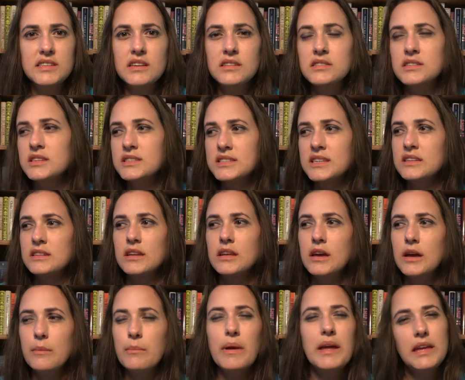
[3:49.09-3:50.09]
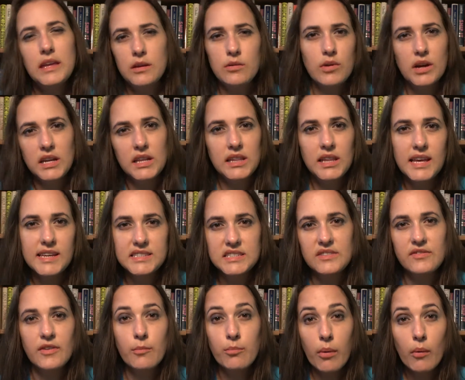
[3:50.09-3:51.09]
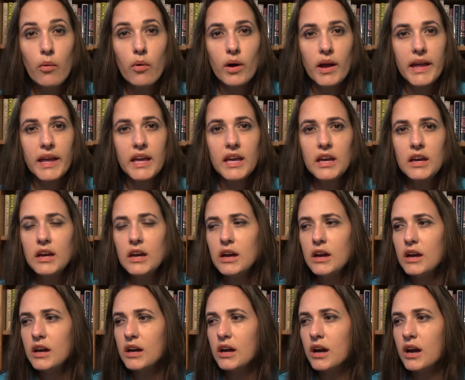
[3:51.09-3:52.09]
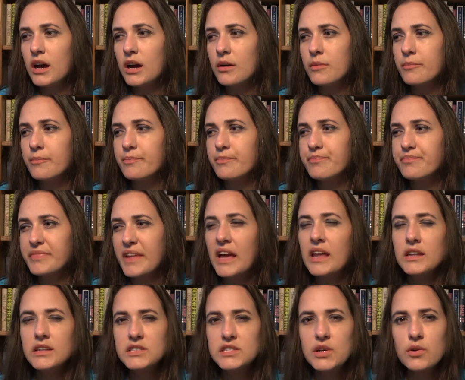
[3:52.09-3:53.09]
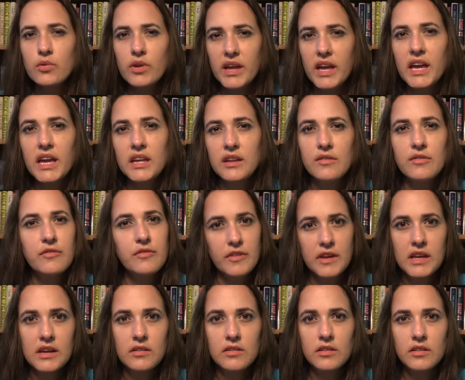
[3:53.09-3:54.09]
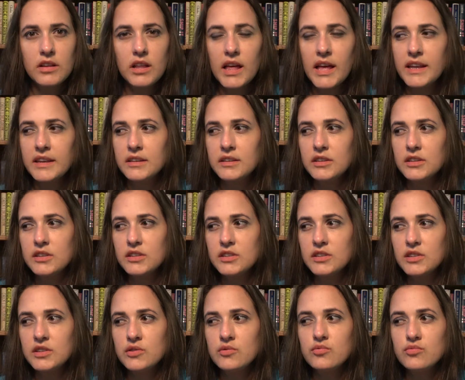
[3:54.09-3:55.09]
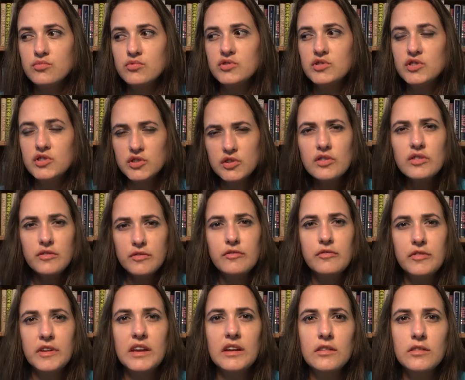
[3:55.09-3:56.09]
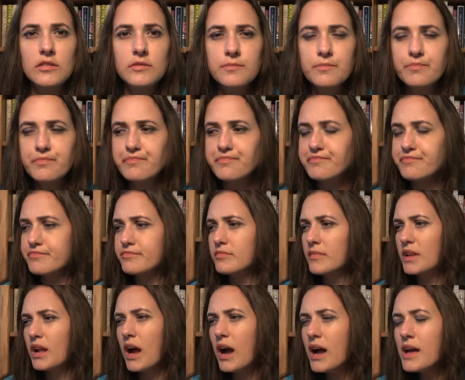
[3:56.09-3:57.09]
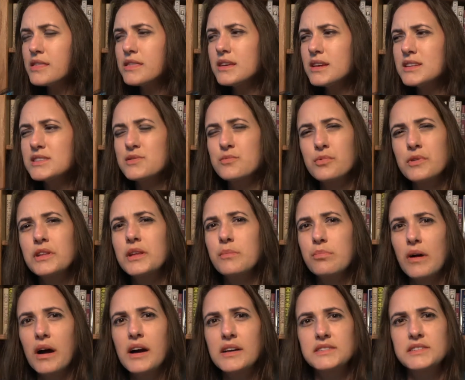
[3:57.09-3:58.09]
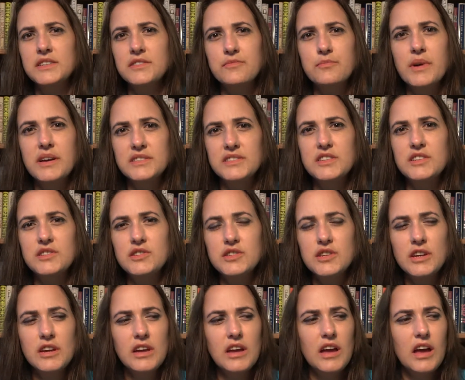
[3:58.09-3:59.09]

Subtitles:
It doesn't make you any less of a boy. And it's okay to feel, and you should feel, I think, is a really positive message.